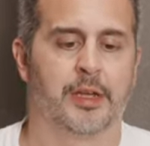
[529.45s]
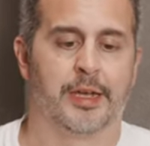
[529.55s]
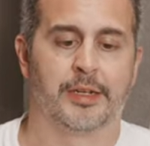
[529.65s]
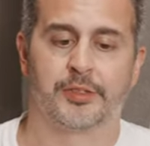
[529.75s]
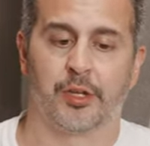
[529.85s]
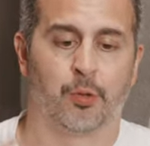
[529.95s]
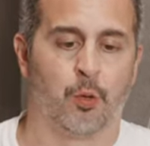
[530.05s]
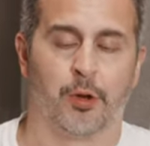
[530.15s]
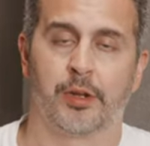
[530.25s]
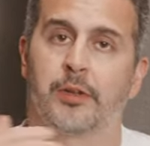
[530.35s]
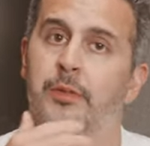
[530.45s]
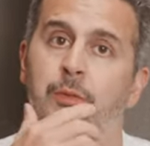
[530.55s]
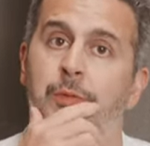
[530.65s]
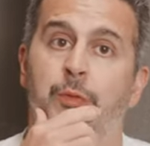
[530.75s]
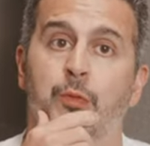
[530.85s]
And it's going to work
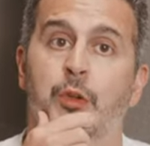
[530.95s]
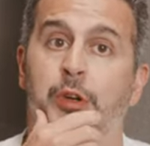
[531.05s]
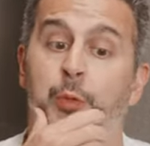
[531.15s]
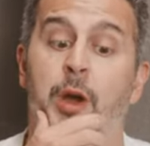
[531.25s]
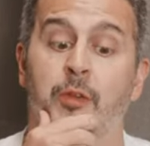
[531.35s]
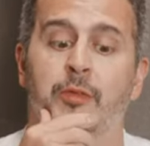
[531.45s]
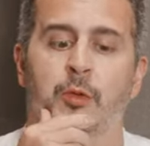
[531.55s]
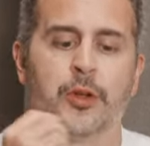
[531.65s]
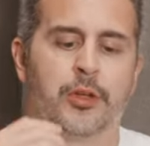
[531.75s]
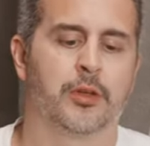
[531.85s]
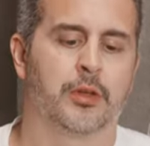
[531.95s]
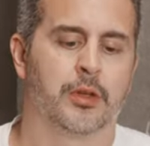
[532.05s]
really well for you,